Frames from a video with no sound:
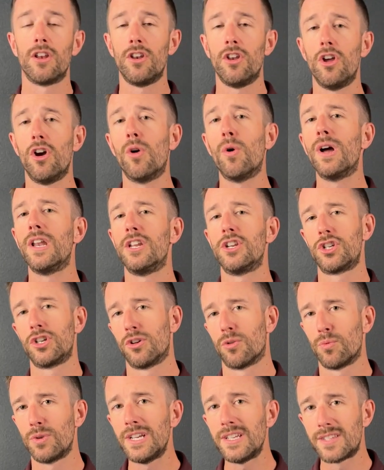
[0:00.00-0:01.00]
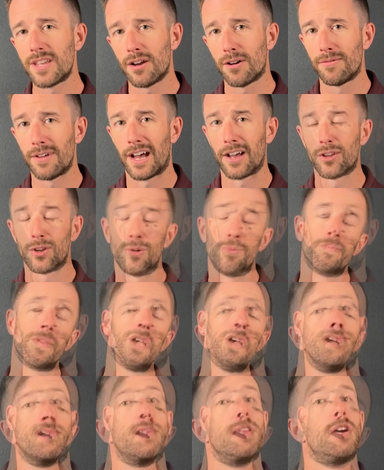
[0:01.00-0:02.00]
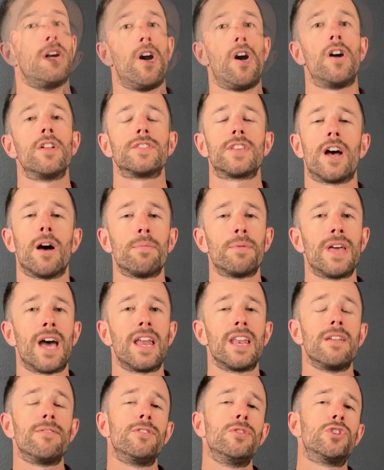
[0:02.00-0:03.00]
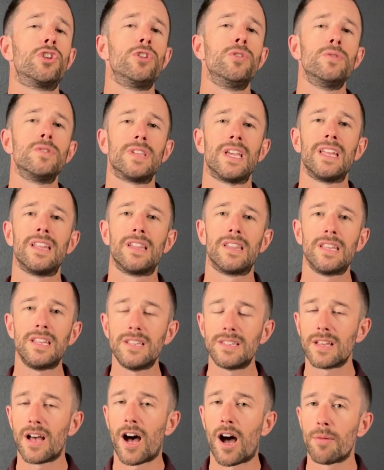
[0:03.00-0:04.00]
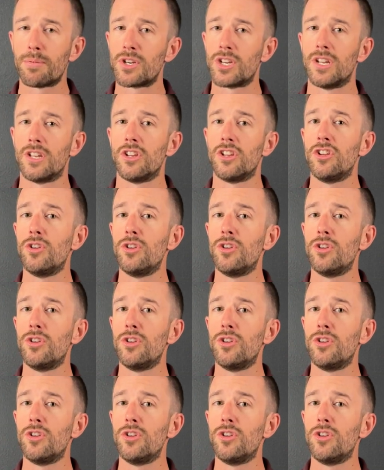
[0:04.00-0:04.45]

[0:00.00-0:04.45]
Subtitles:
No additional resale value. On top of that, if you choose a lease option,